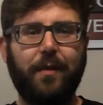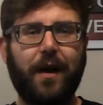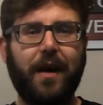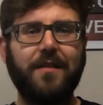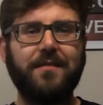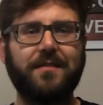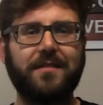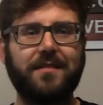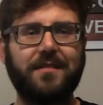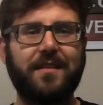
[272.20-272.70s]

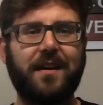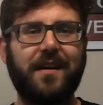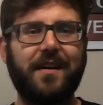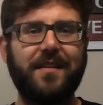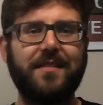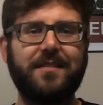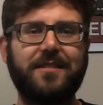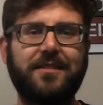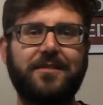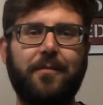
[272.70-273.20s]
pasta
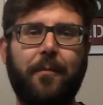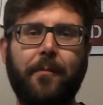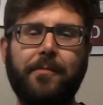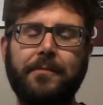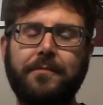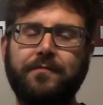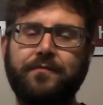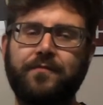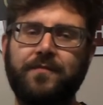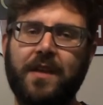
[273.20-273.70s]
sauce.
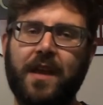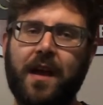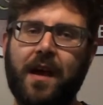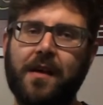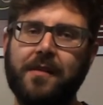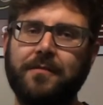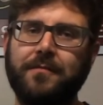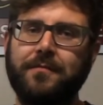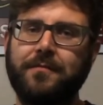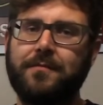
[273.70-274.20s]

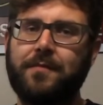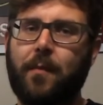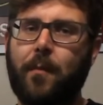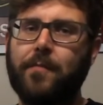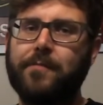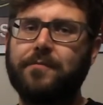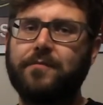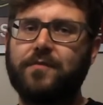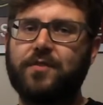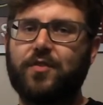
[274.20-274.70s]

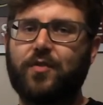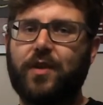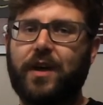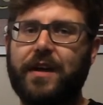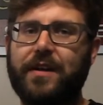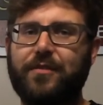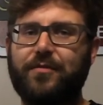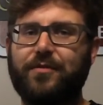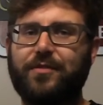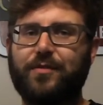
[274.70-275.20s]
That's what
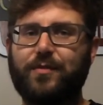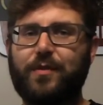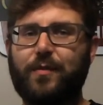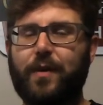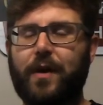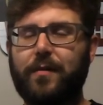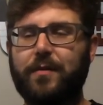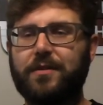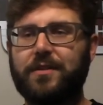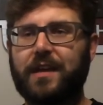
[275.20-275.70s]
I do with sweet
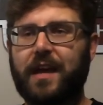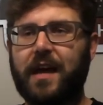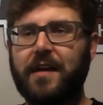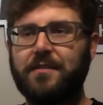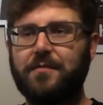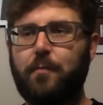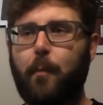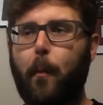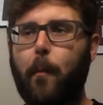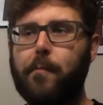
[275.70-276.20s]
peppers, I
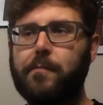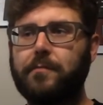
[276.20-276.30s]
guess.